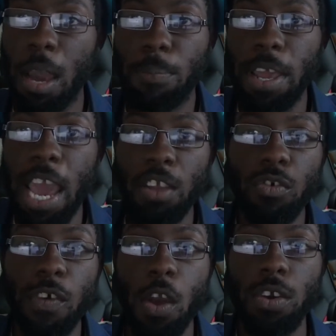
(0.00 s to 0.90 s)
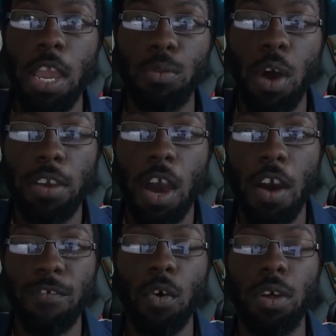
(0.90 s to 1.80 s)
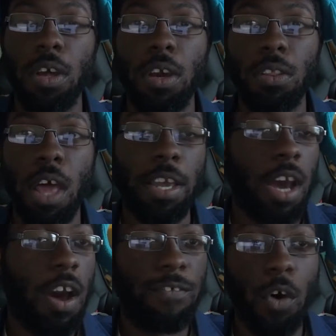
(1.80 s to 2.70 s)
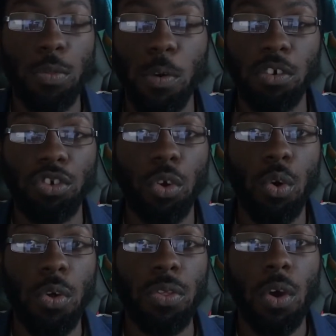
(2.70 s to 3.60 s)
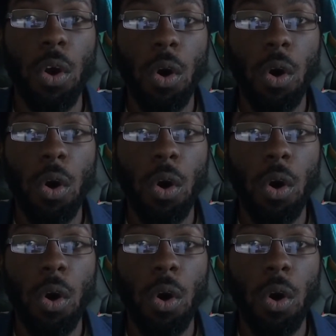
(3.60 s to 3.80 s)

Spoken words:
Play actual video games like first-person shooters